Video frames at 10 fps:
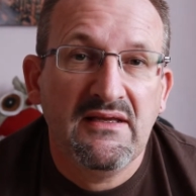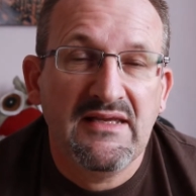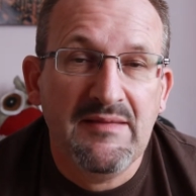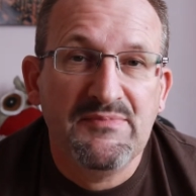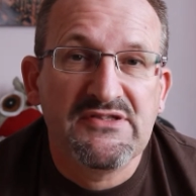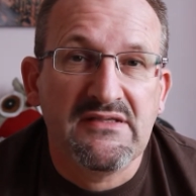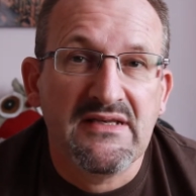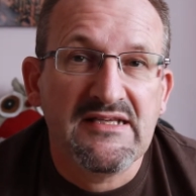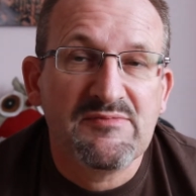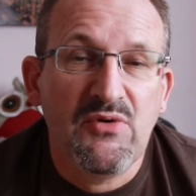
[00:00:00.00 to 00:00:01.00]
Gibson
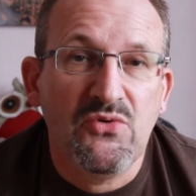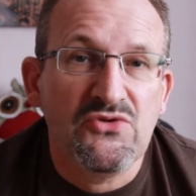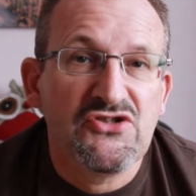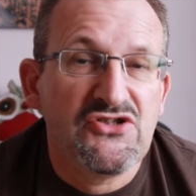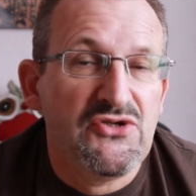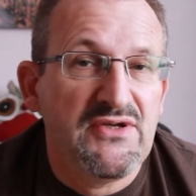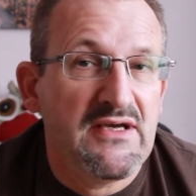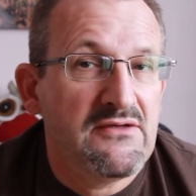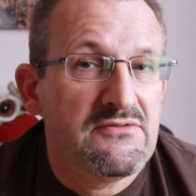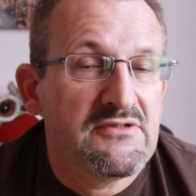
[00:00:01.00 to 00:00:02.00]
Les Paul
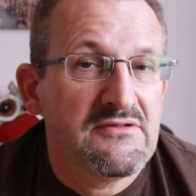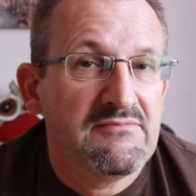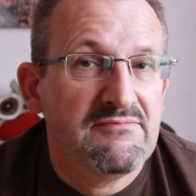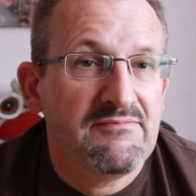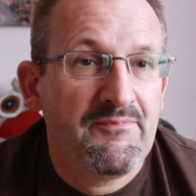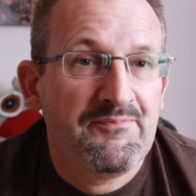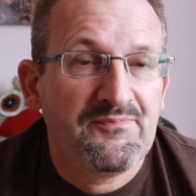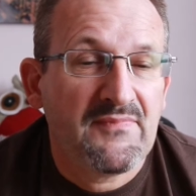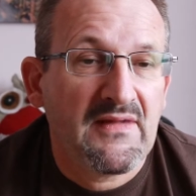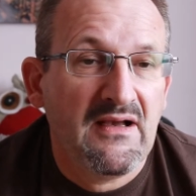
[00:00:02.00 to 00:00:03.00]
Studios.
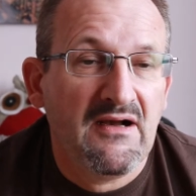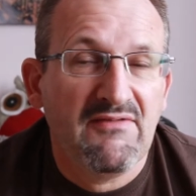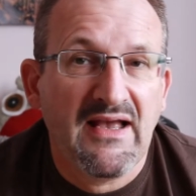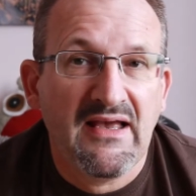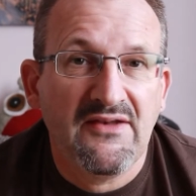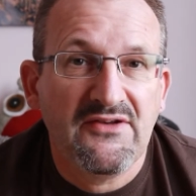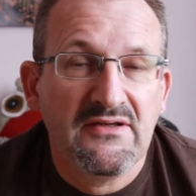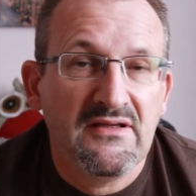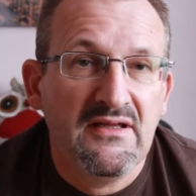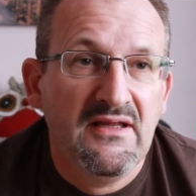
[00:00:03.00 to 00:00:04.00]
I've had
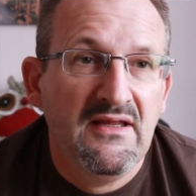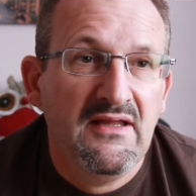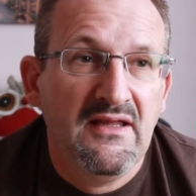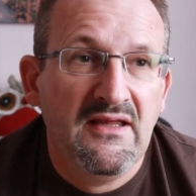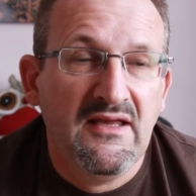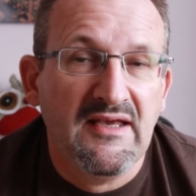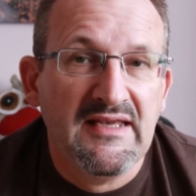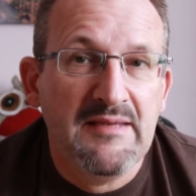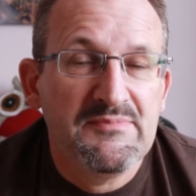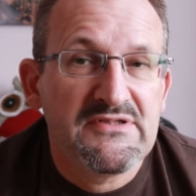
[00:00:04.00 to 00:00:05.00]
a
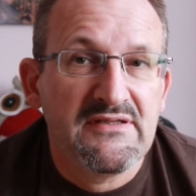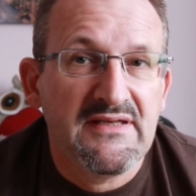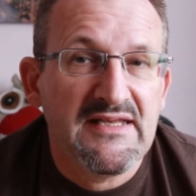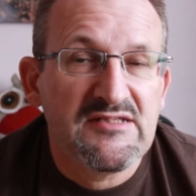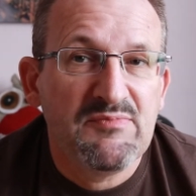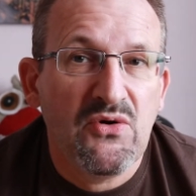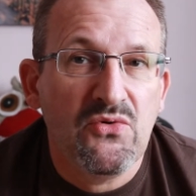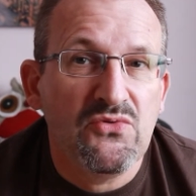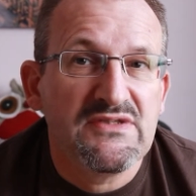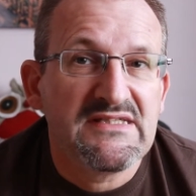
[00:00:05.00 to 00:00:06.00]
Gibson Les
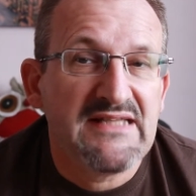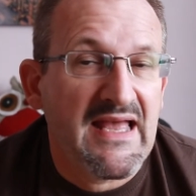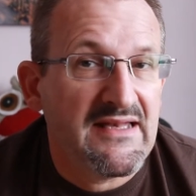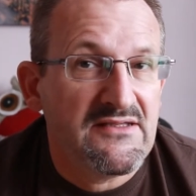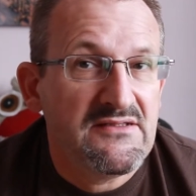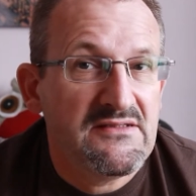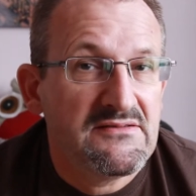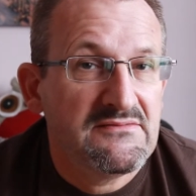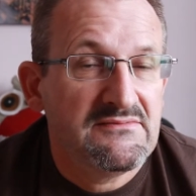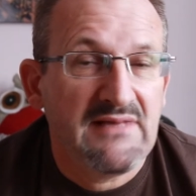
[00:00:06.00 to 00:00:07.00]
Paul Standard,
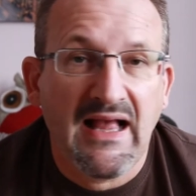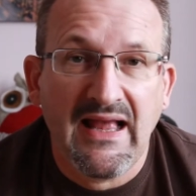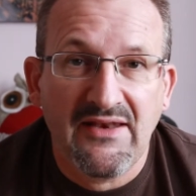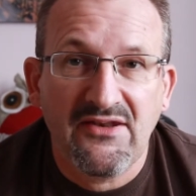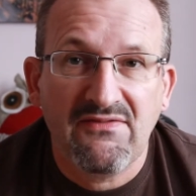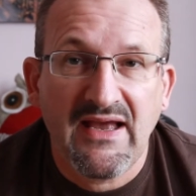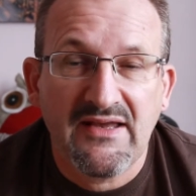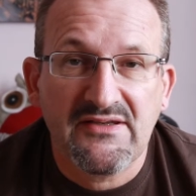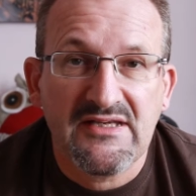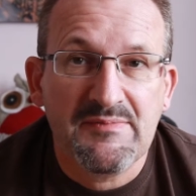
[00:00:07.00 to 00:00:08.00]
and I've
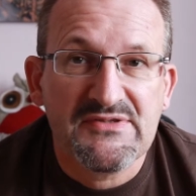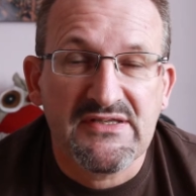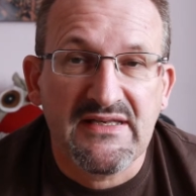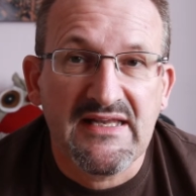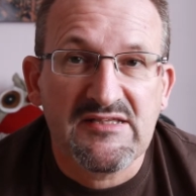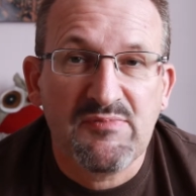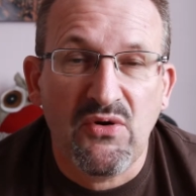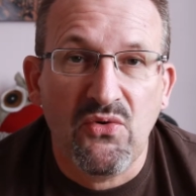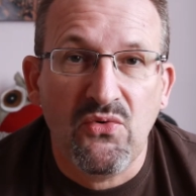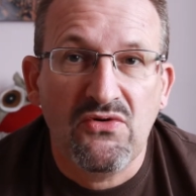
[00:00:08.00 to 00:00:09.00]
had a Gibson Les
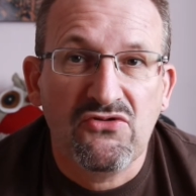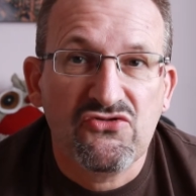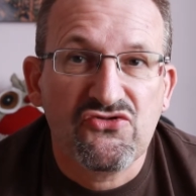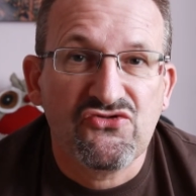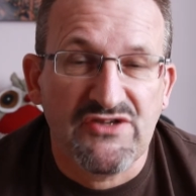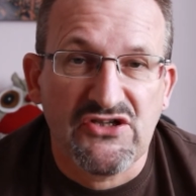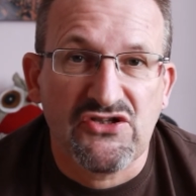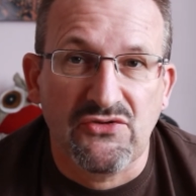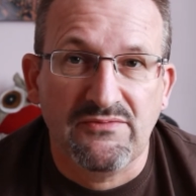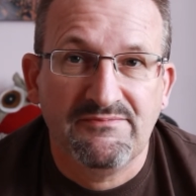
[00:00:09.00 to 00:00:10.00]
Paul
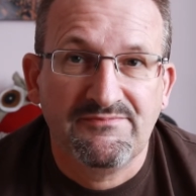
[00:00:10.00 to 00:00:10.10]
Traditional.